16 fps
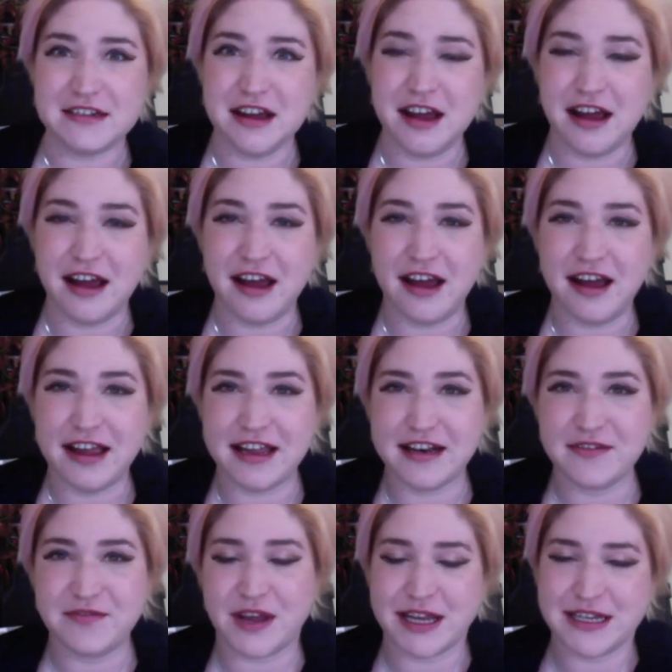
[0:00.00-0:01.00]

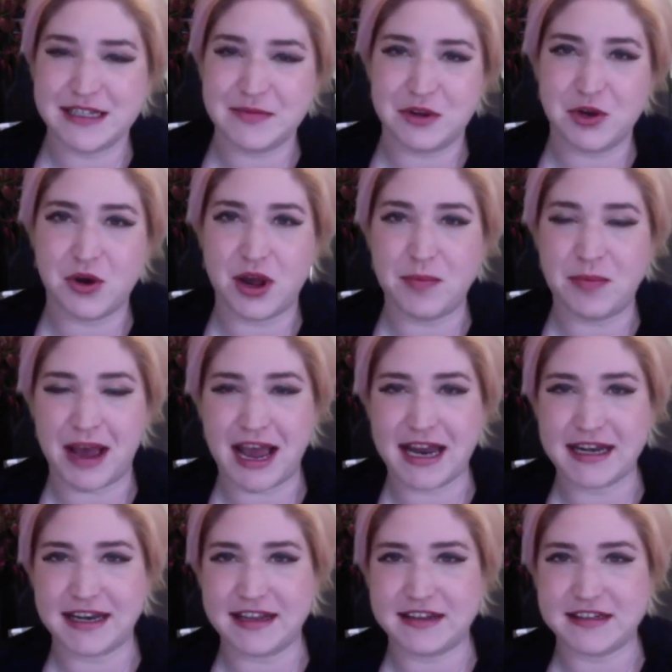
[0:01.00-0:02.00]
It affected me quite
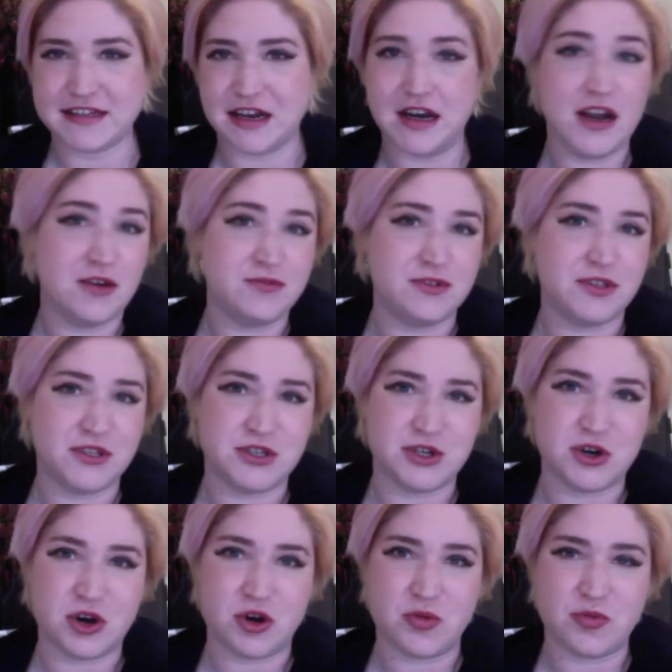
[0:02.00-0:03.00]
badly because I loved the
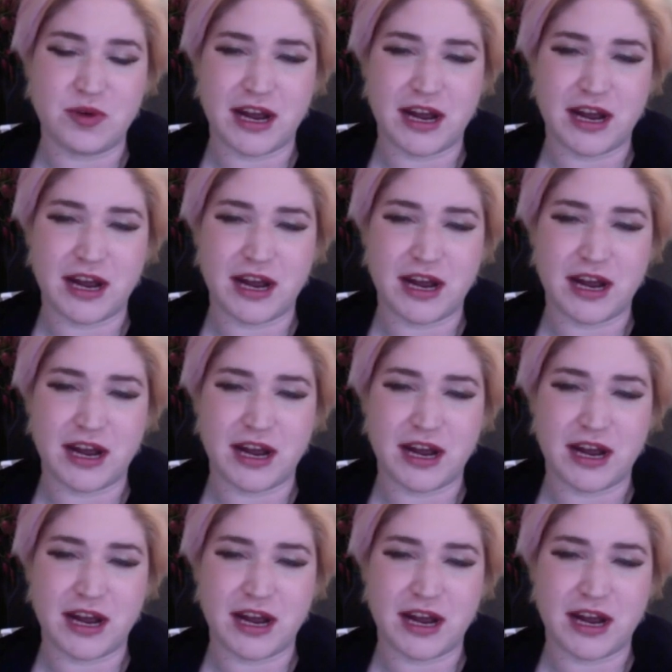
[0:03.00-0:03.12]
job,